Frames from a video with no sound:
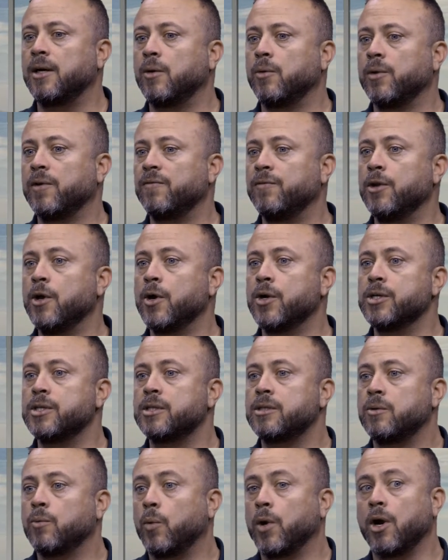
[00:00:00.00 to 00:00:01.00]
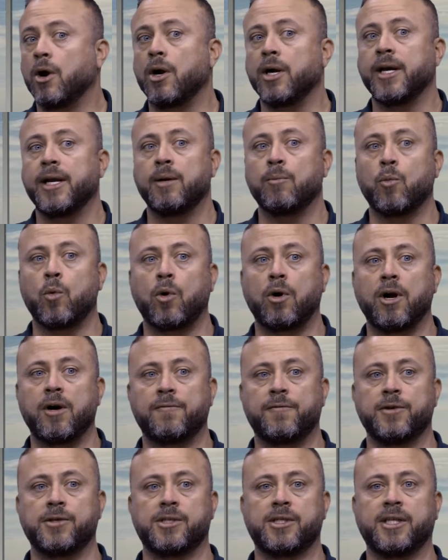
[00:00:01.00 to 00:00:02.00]
we've noticed we are getting more
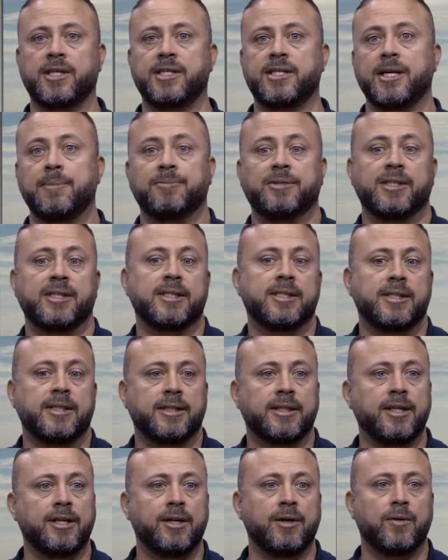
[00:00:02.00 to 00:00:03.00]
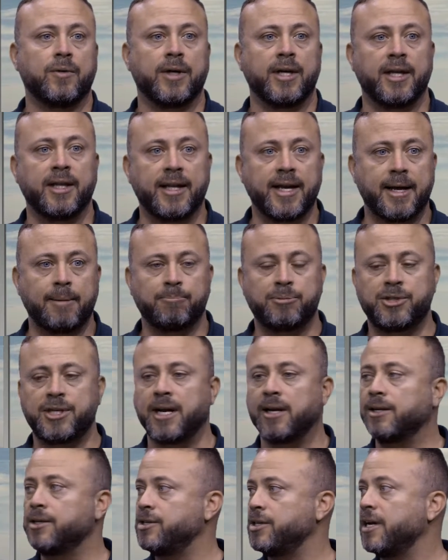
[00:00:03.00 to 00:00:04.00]
offers accepted, in that
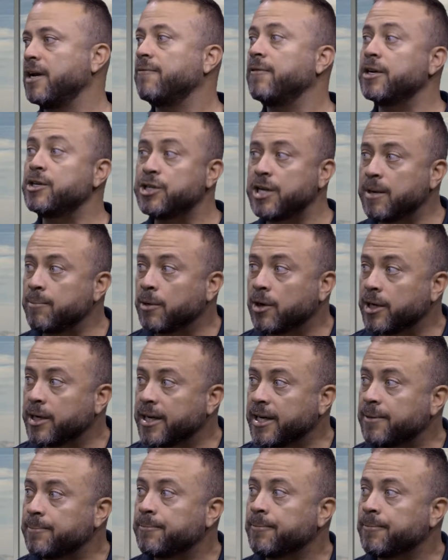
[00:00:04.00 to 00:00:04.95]
challenging FHA market.